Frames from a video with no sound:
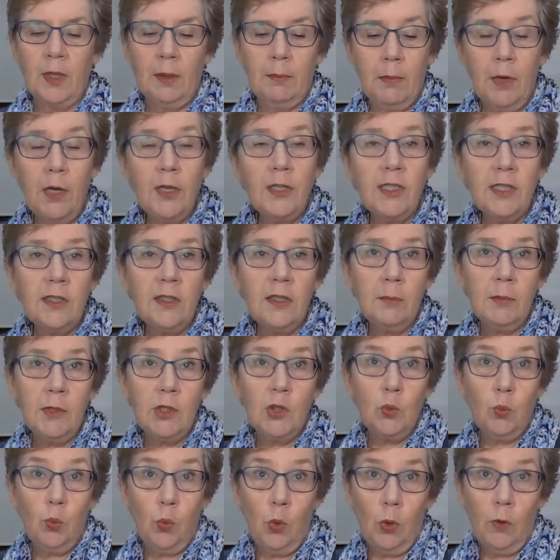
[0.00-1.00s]
most of them are
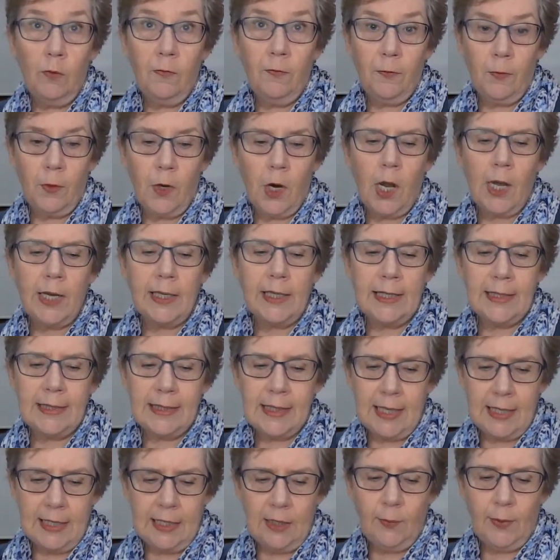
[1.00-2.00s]
dwarf varieties
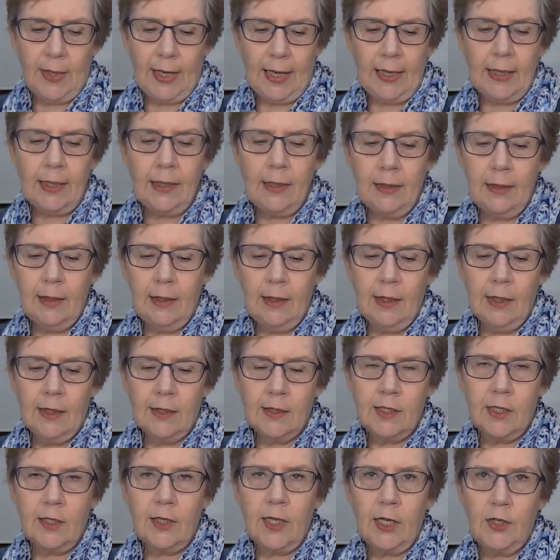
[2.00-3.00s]
anyway,
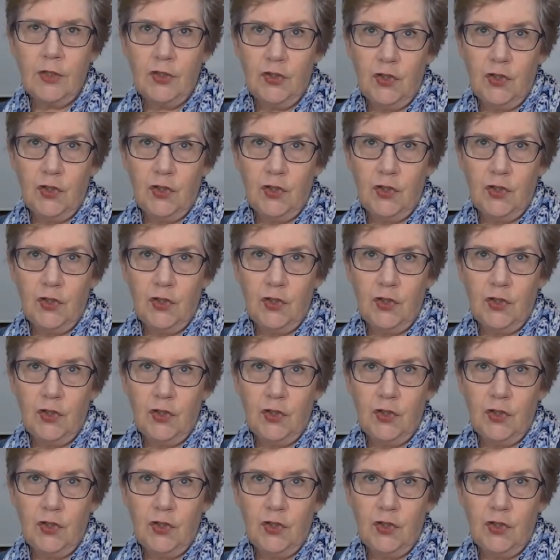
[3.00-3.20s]
so they